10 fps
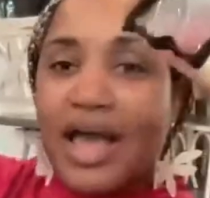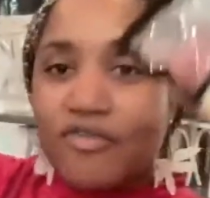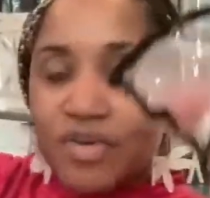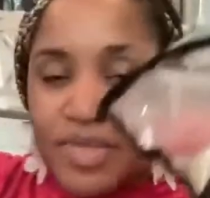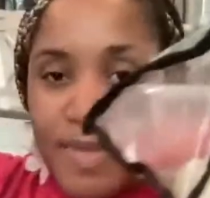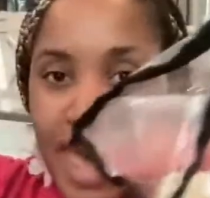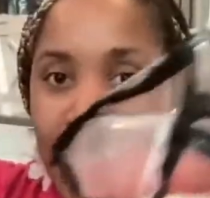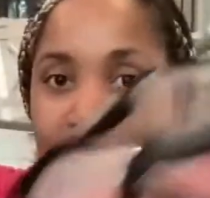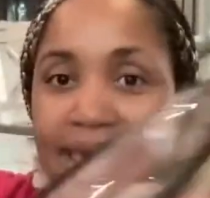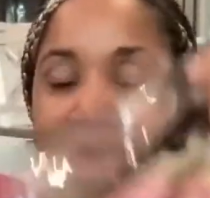from the
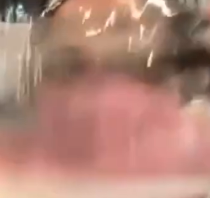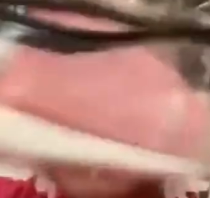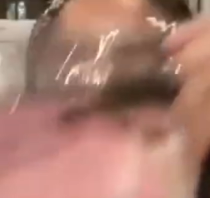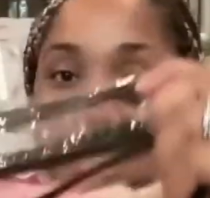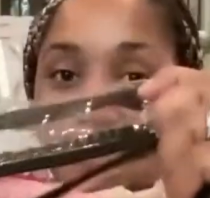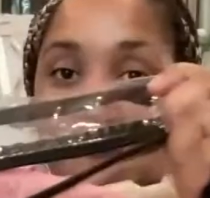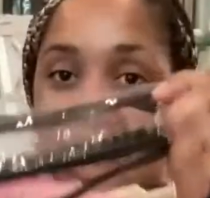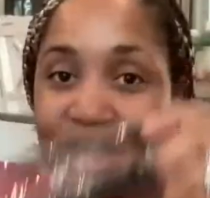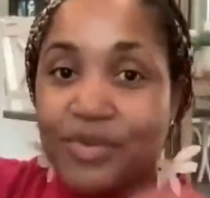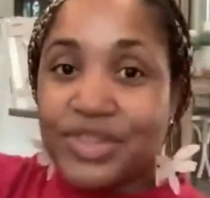bag and take the
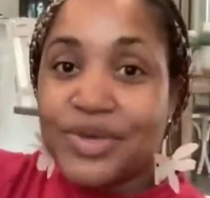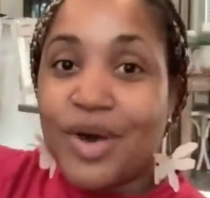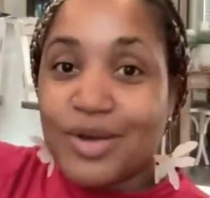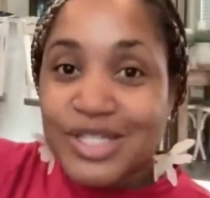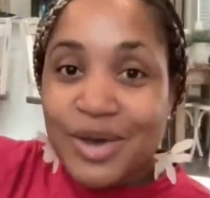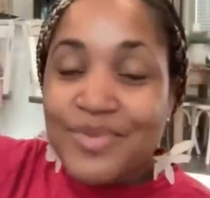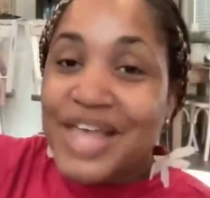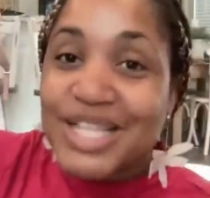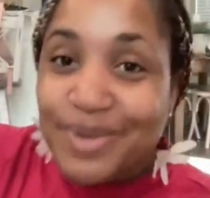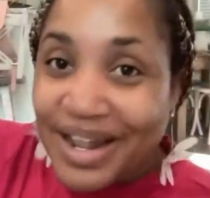pocket with you also.
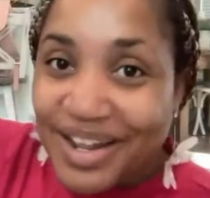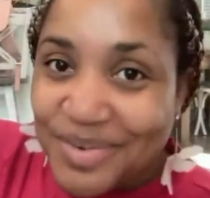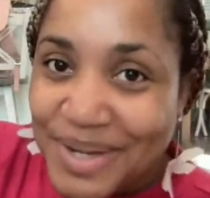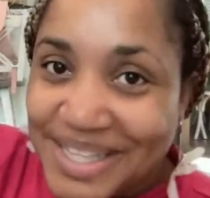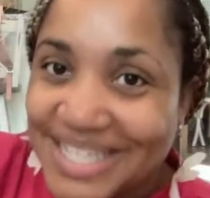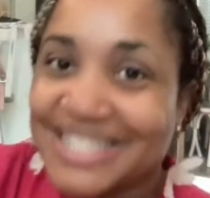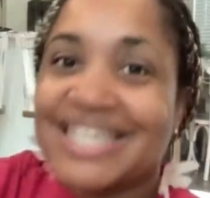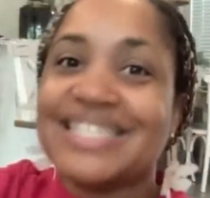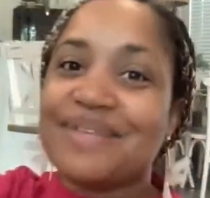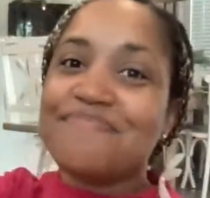That's what I love about this
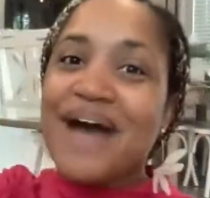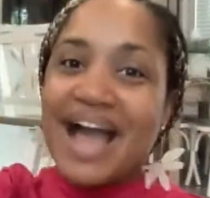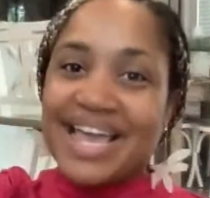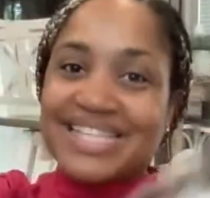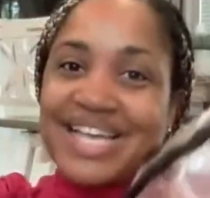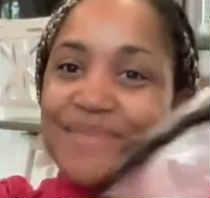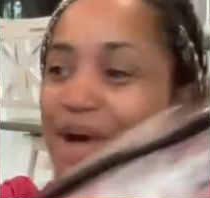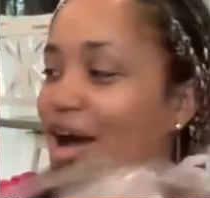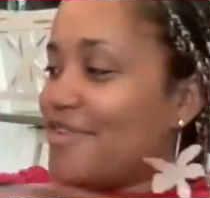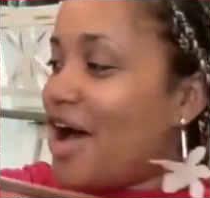is the pockets come
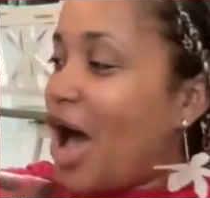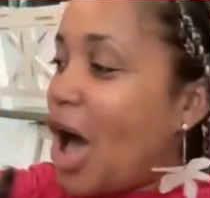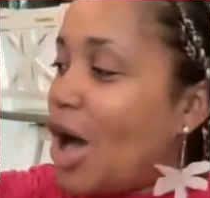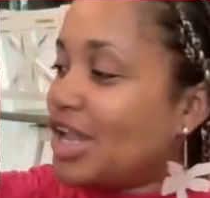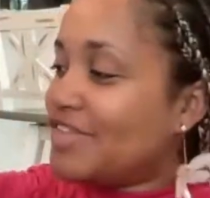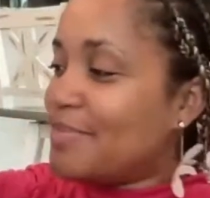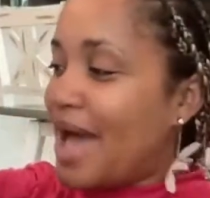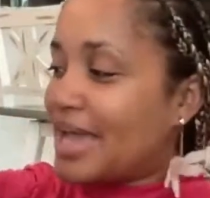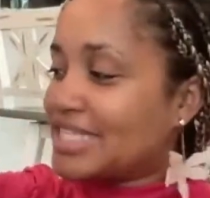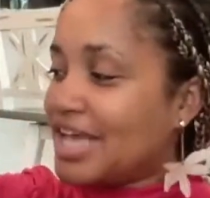off. All of the
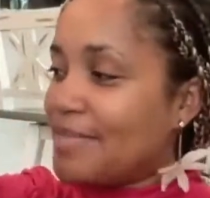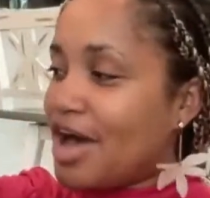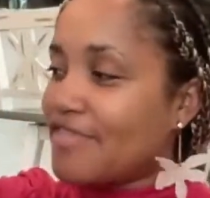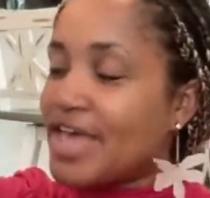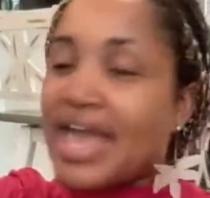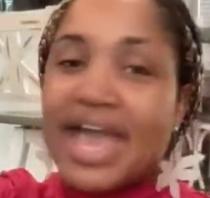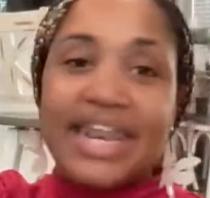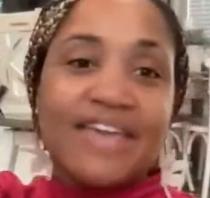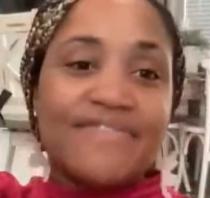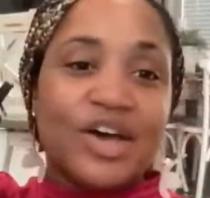pockets come off and
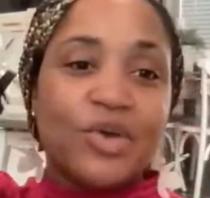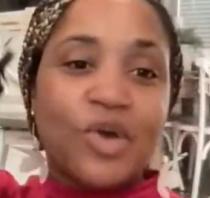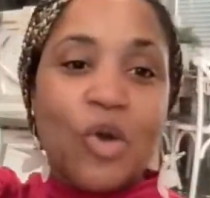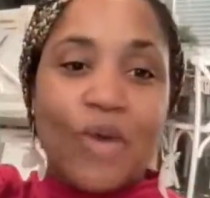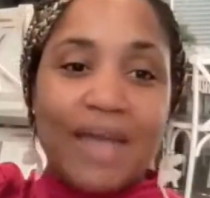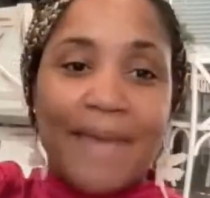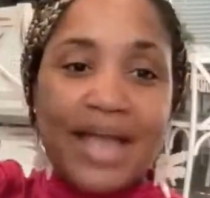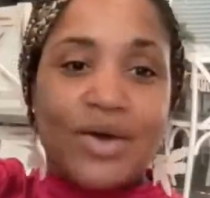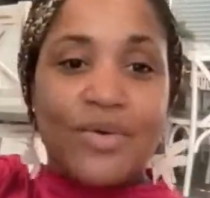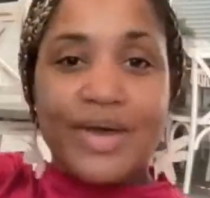they Velcro right back
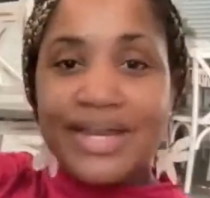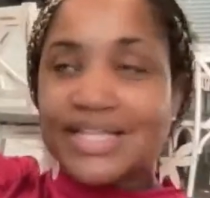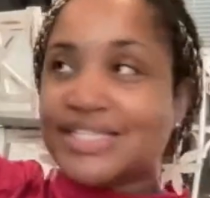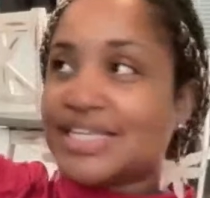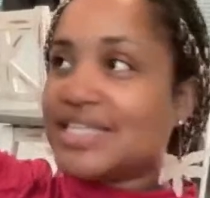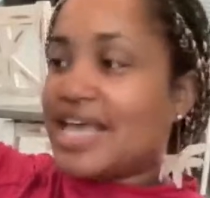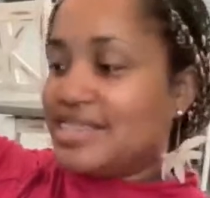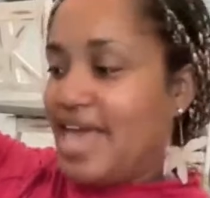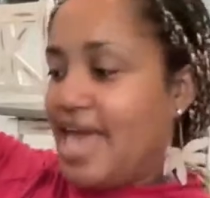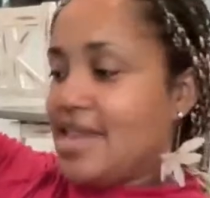on just like
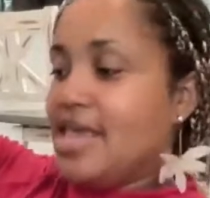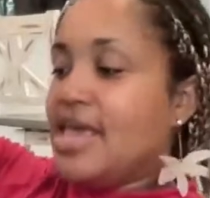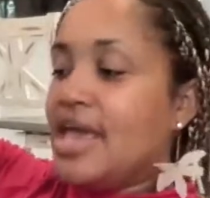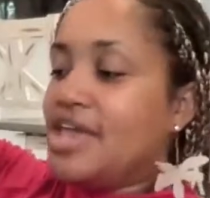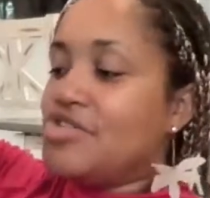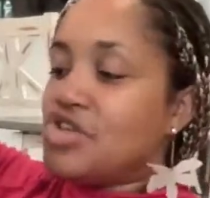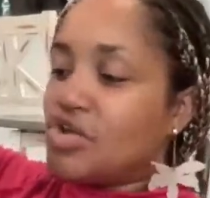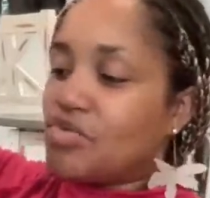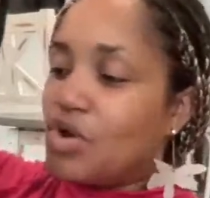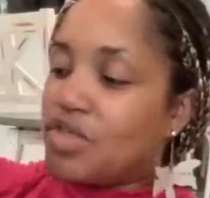that. And you can
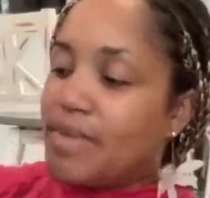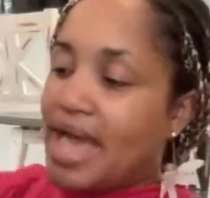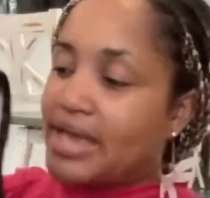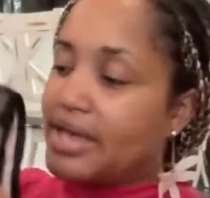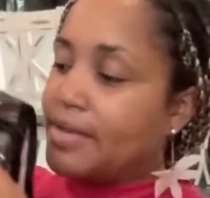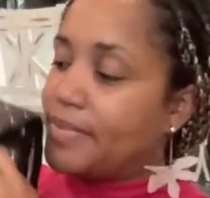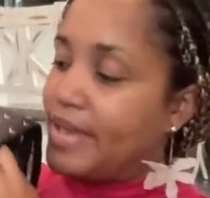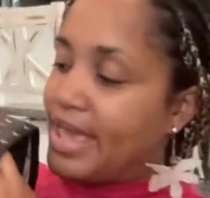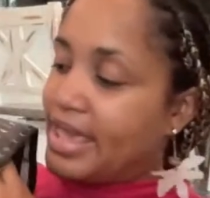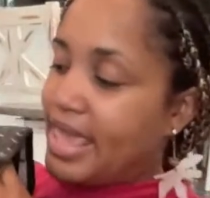roll the bag up
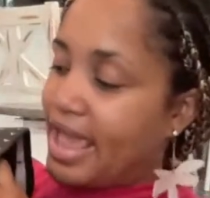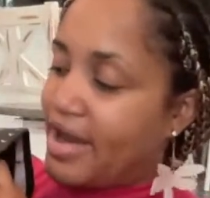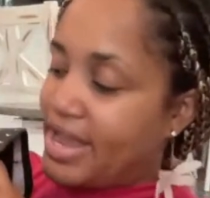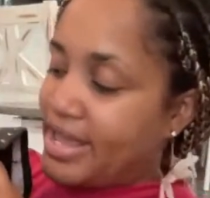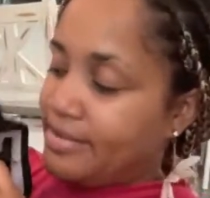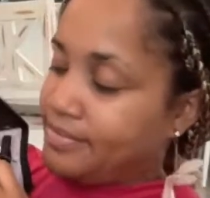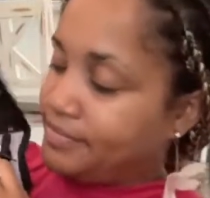and carry it